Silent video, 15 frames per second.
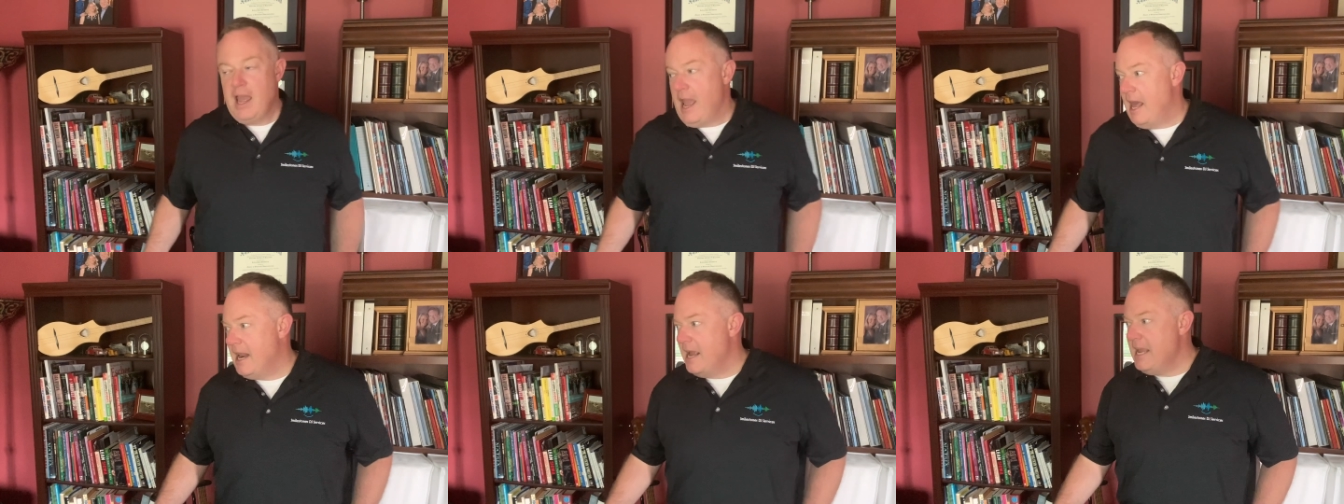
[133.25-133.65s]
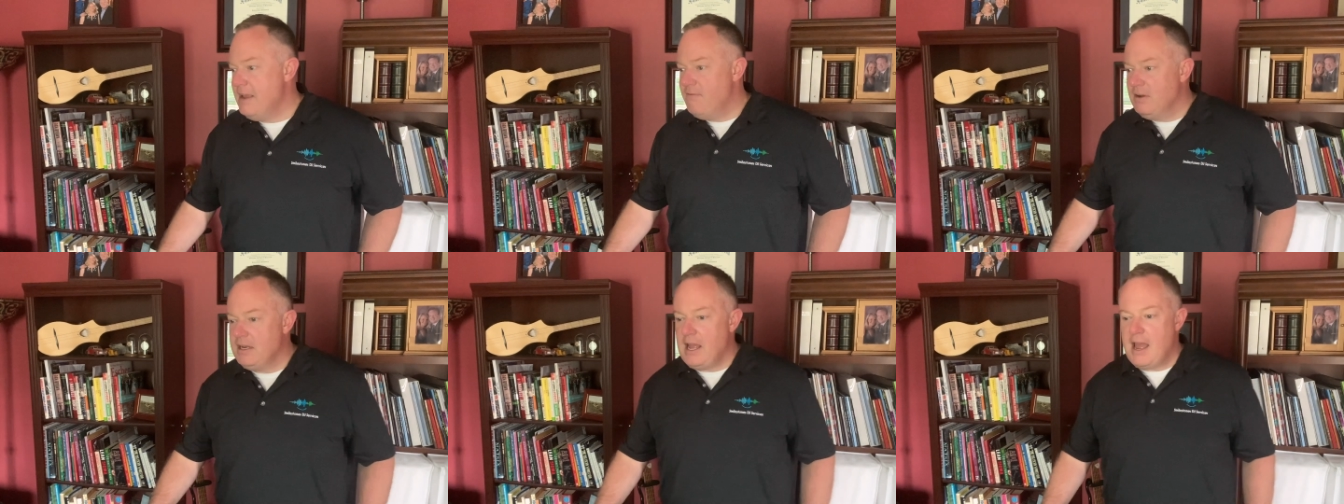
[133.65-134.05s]
And I
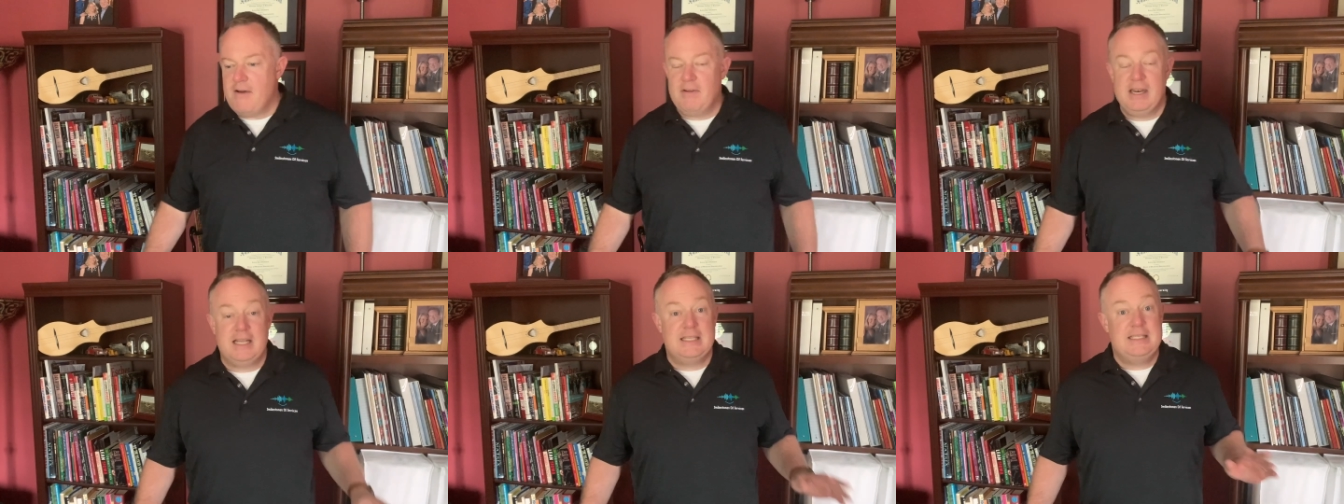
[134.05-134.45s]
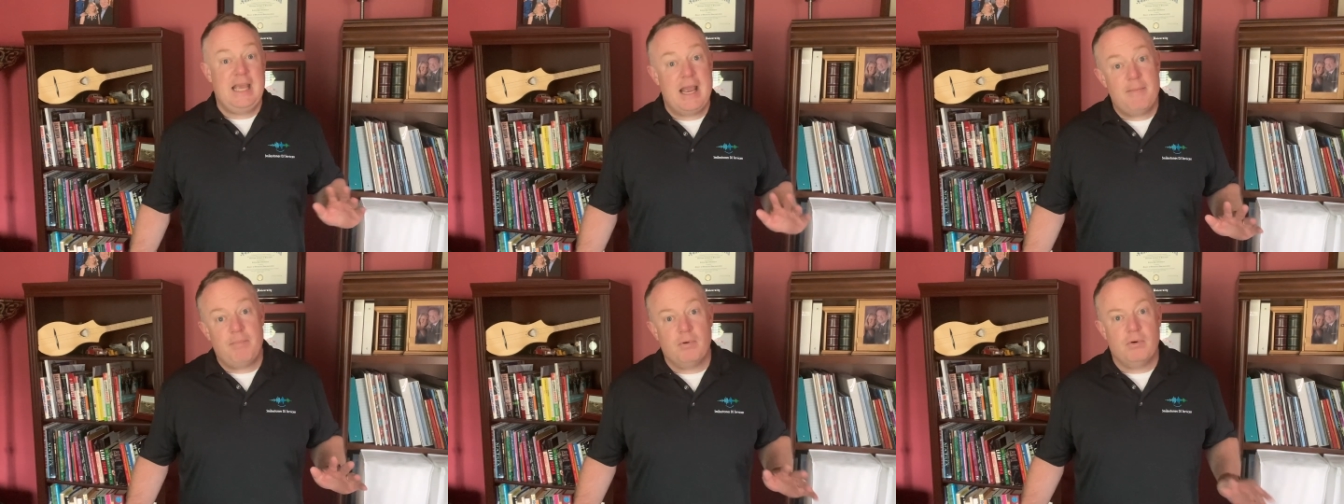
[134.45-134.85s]
even have an
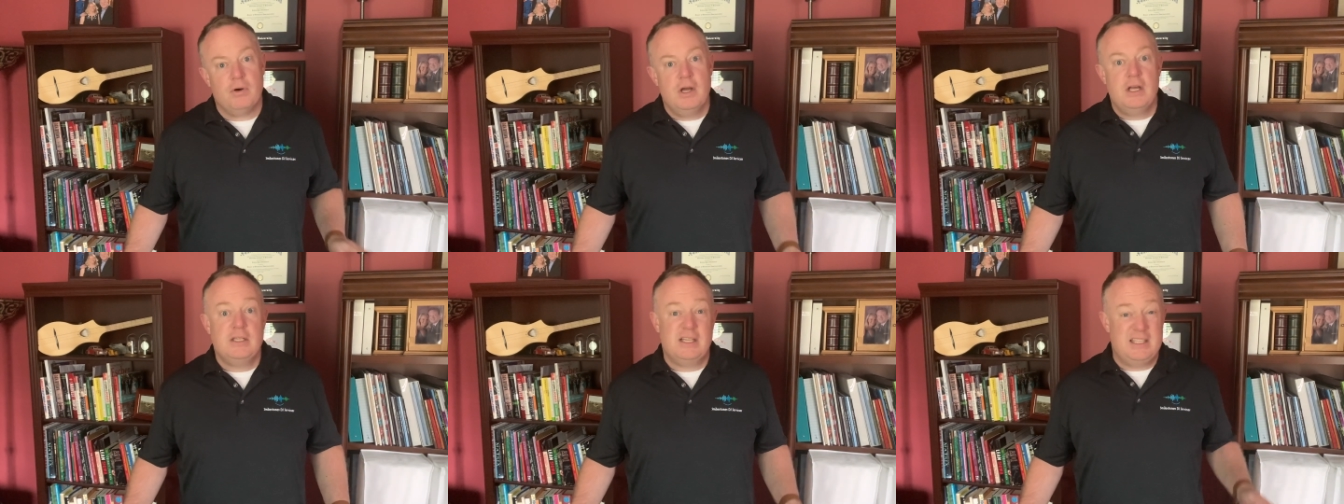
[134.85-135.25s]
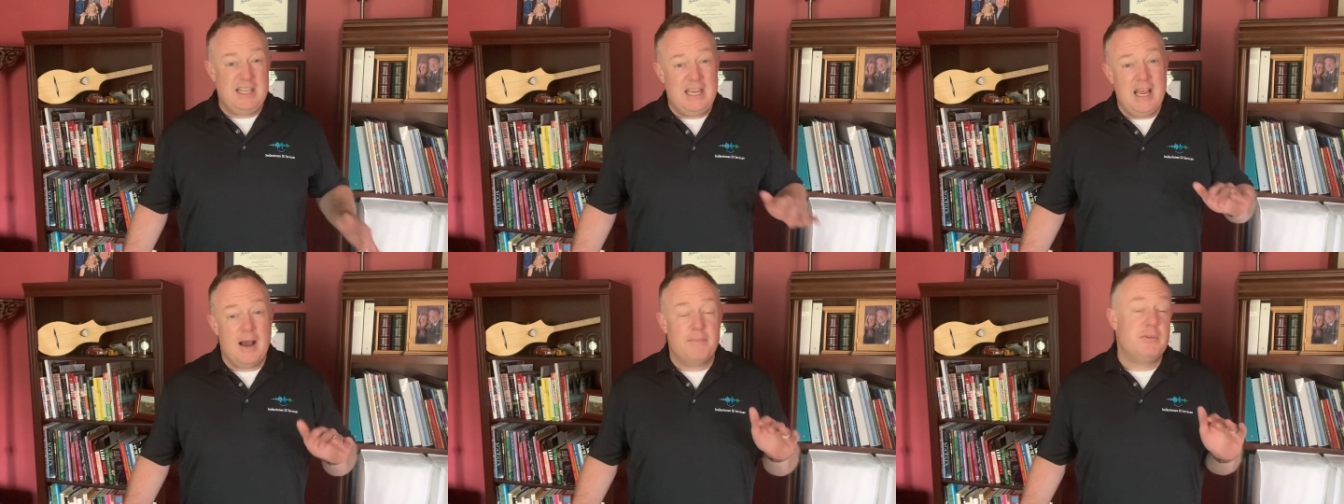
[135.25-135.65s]
example to
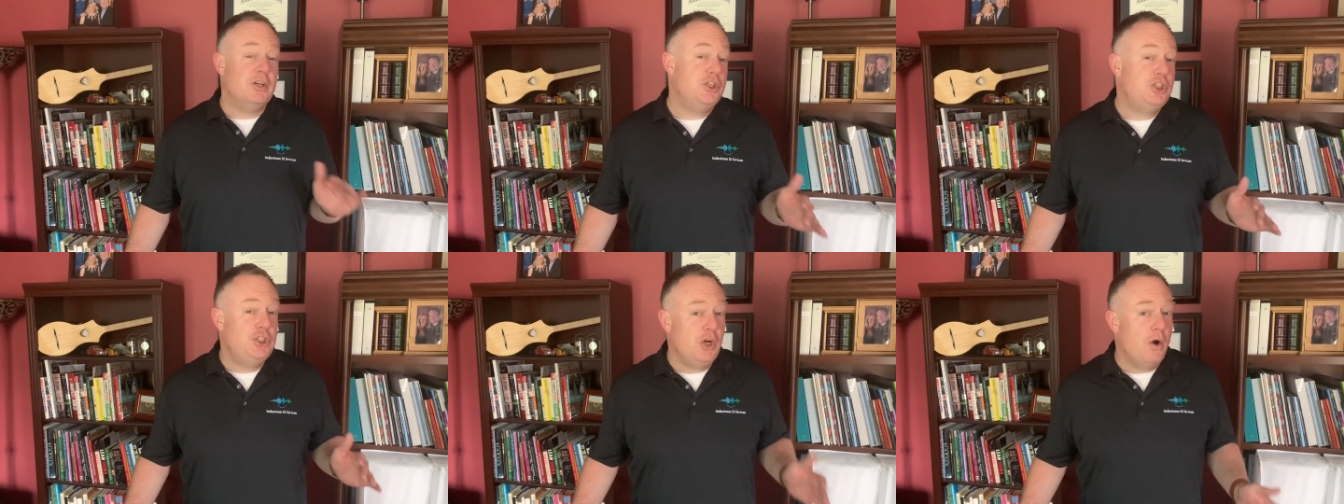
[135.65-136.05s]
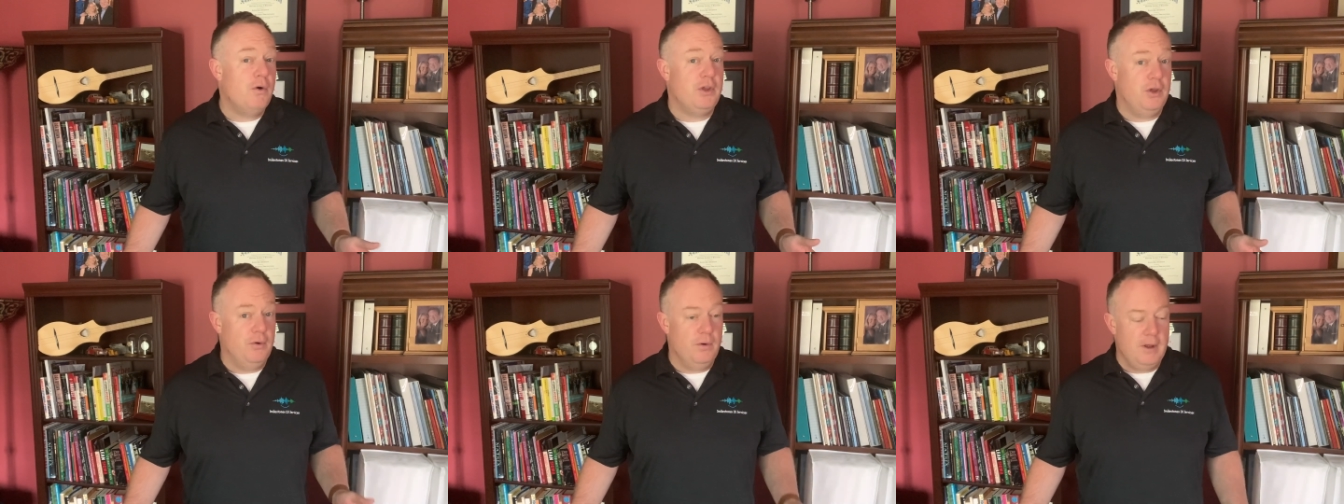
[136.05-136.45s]
tee up to show
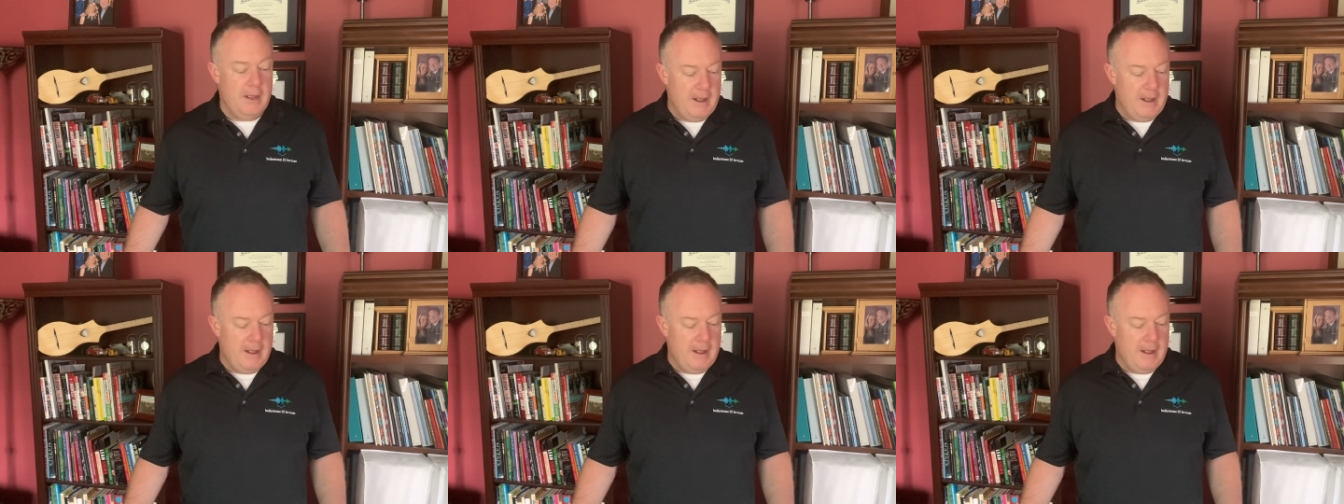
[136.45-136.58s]
you.